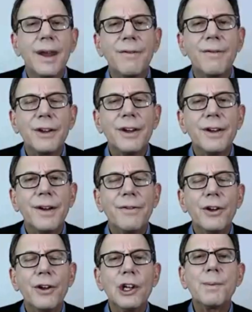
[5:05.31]
if you
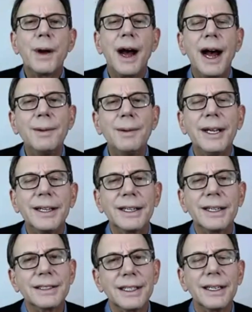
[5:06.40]
if you look behind me,
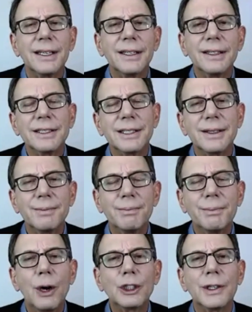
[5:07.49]
there's a there's a
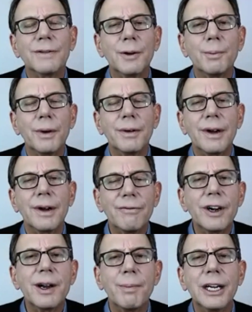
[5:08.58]
poster of a. I've written
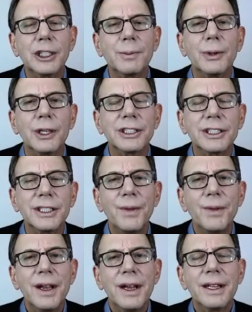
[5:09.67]
a bunch of books, and
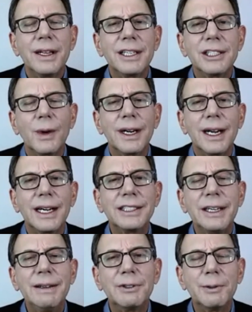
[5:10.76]
this one I
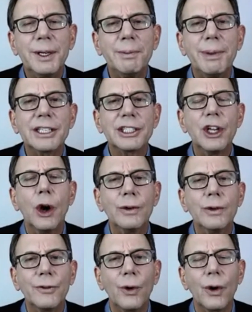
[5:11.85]
seem to be best known
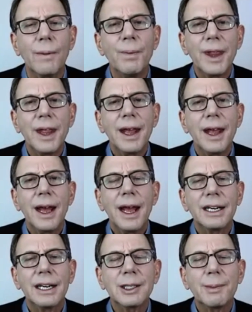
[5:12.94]
for, and
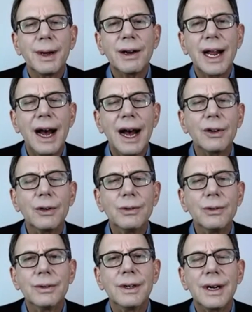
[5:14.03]
it's about how to
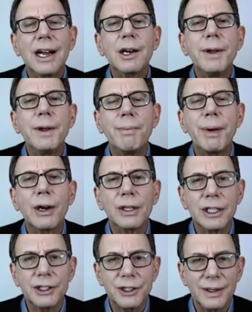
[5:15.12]
how to be a better listener.